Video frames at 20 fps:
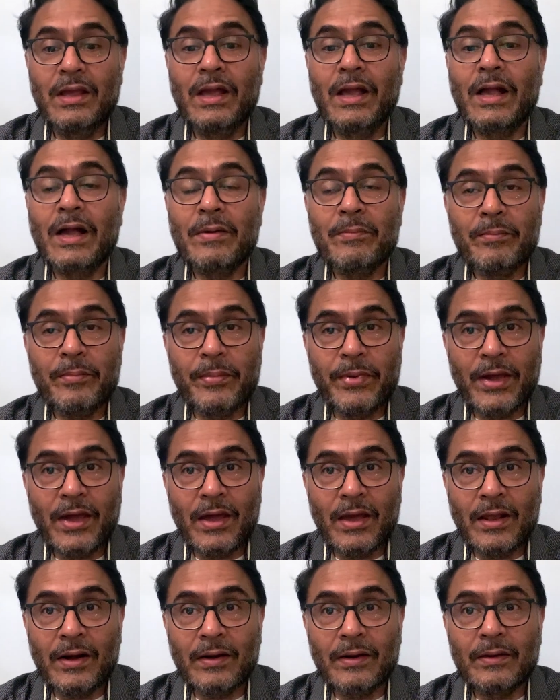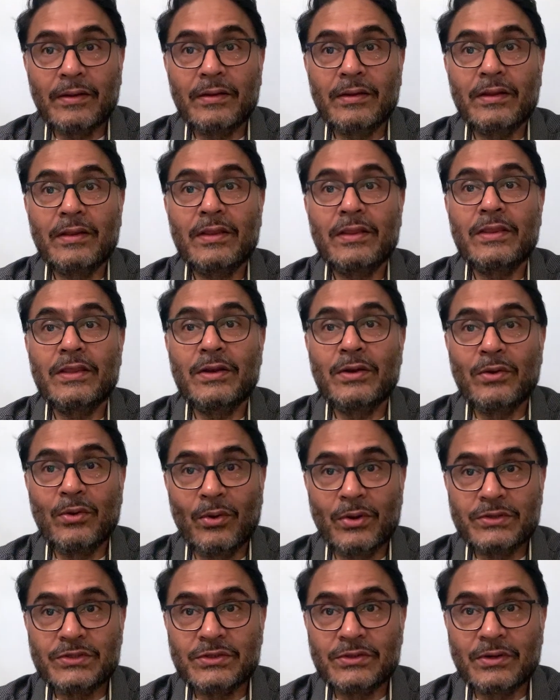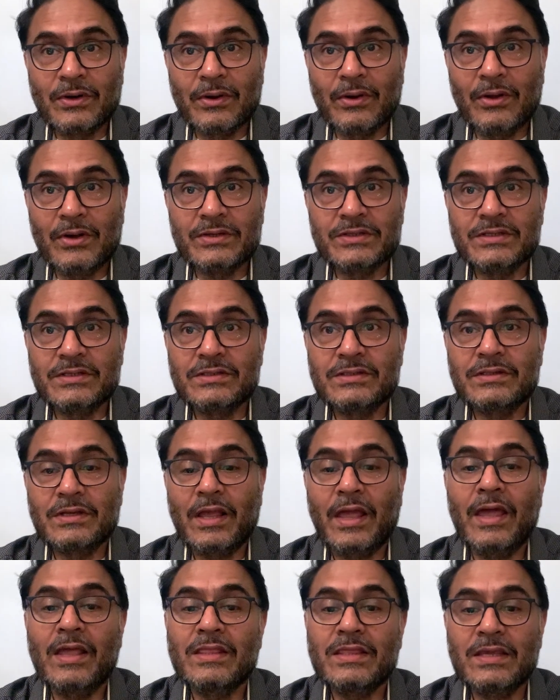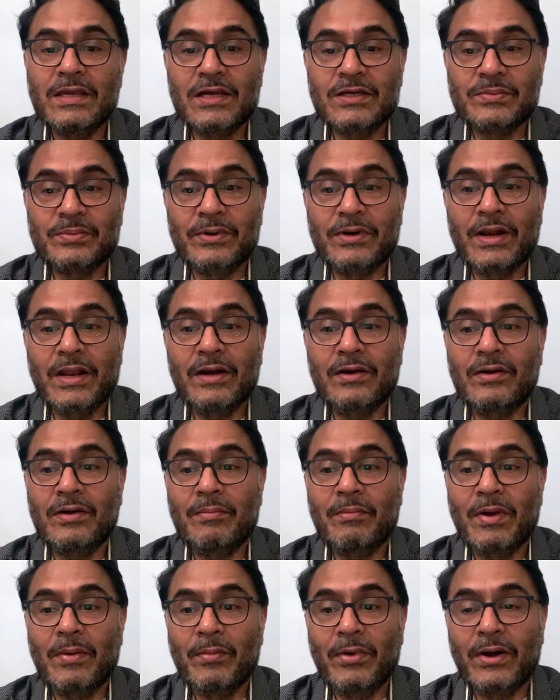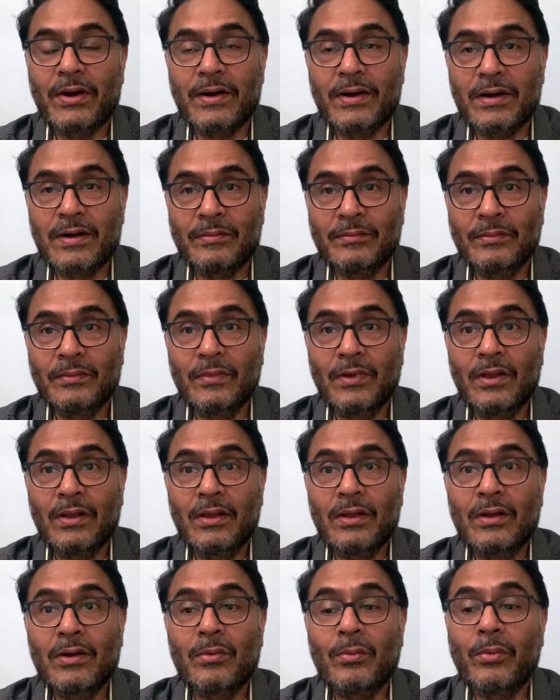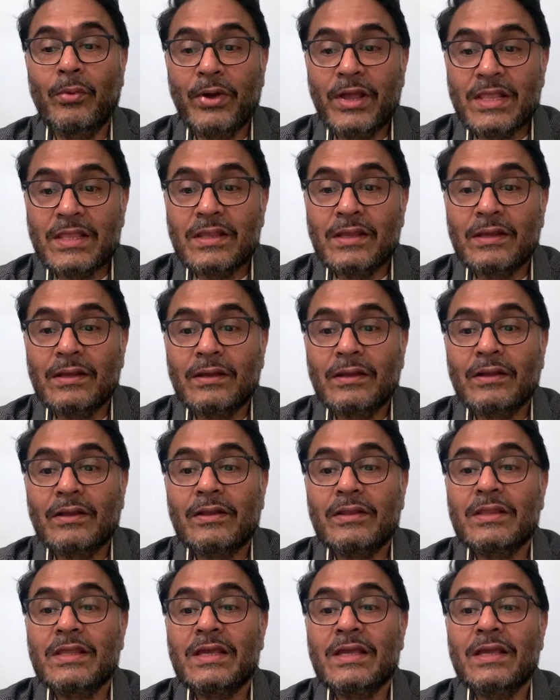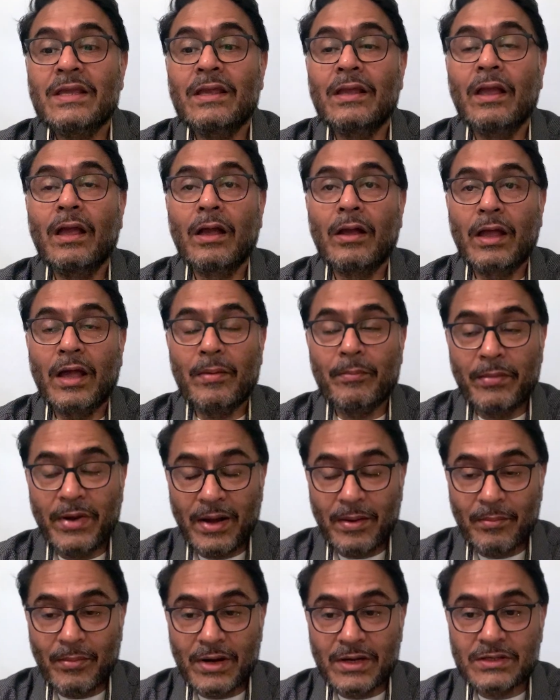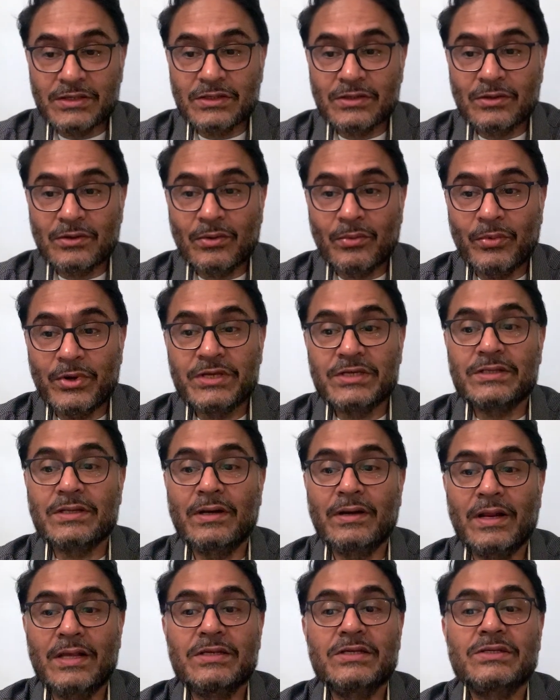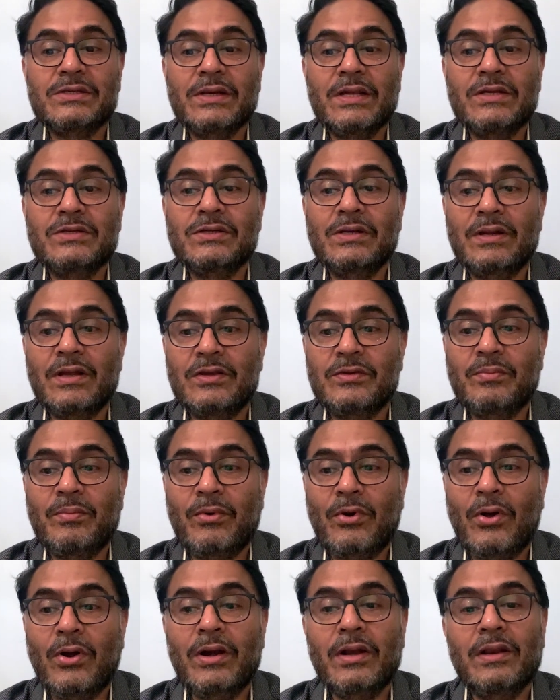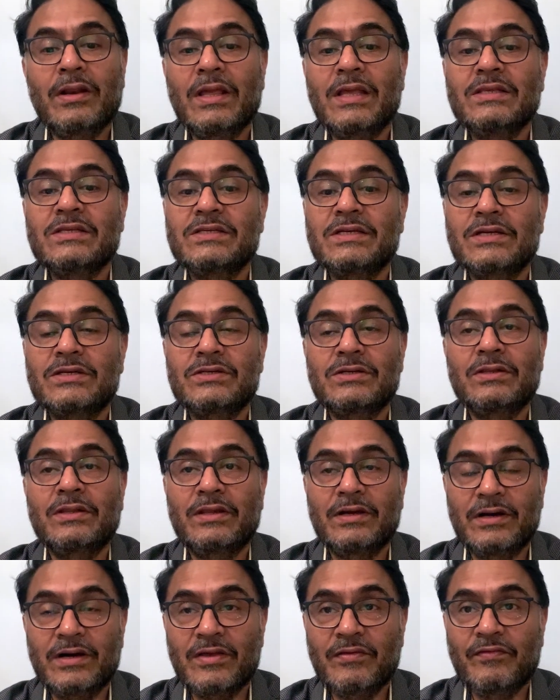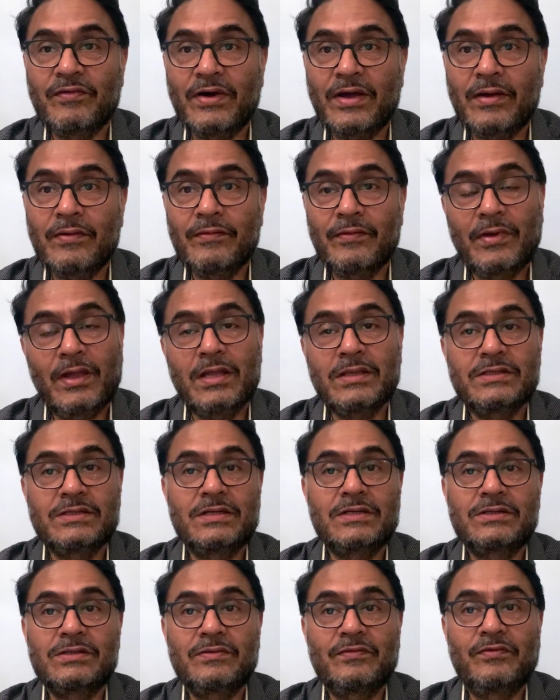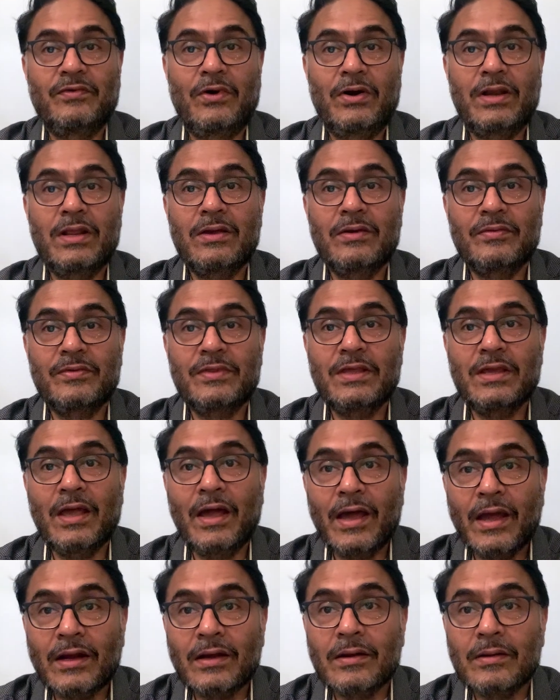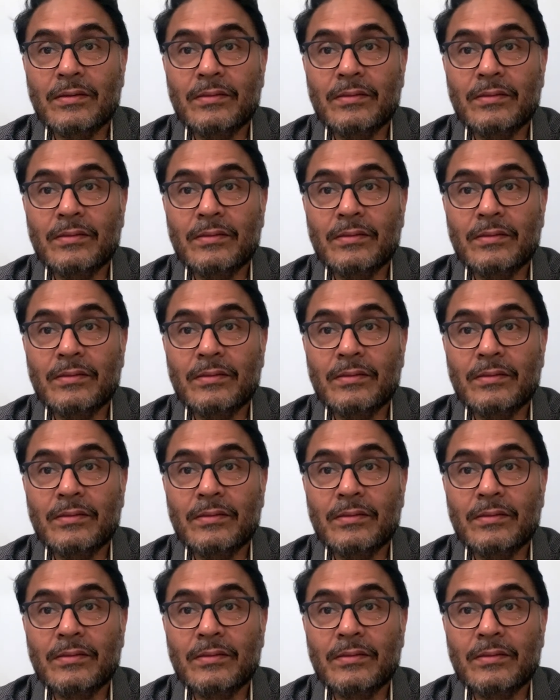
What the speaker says: Compare the notes and clauses and the explanatory memorandum with the amendments which the legislature has brought in Section 35 and Section 40 of the Act.